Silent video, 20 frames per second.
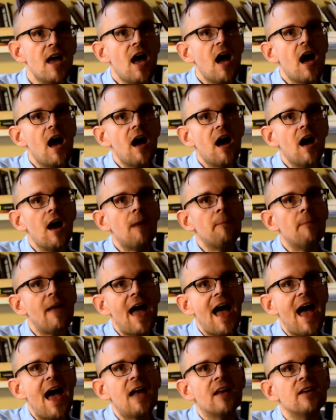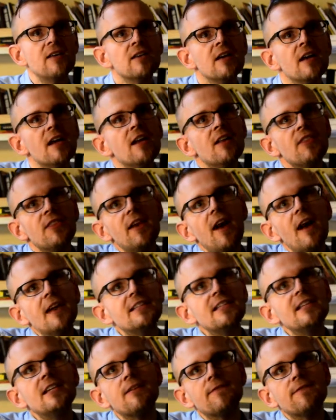And the
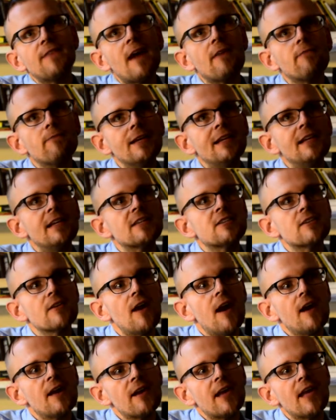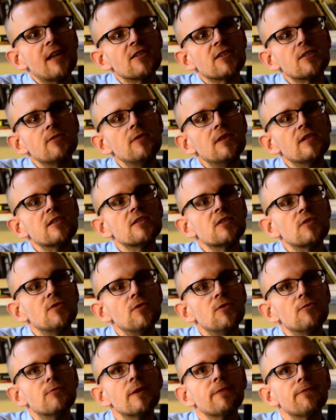idea of that really is to kind of get students
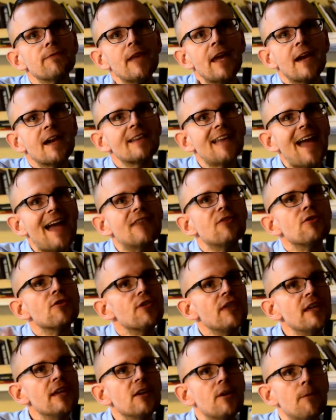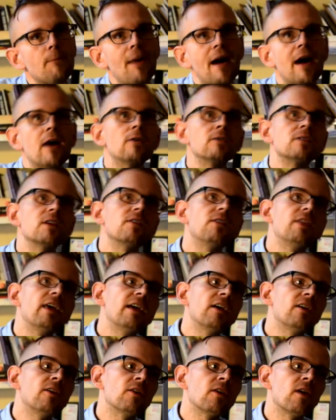to reflect and to think about
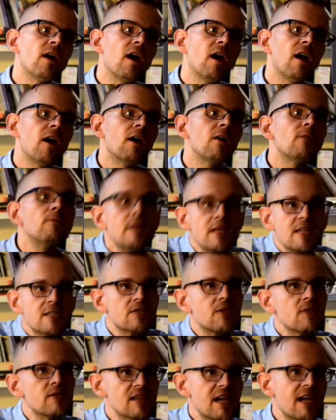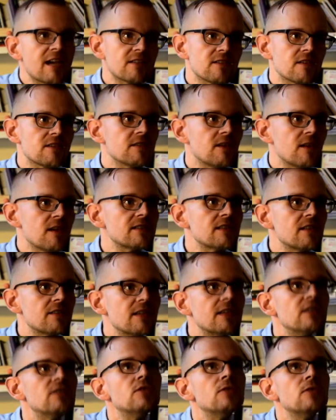their research exercise that
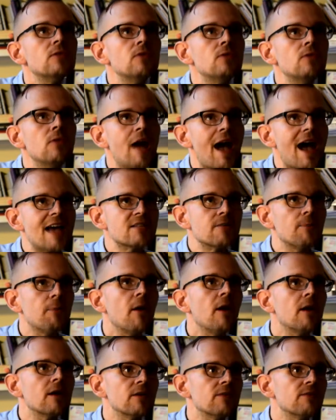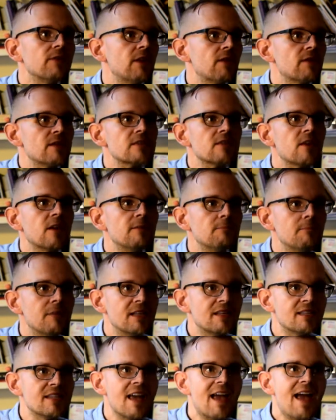they do as a part of their assignments,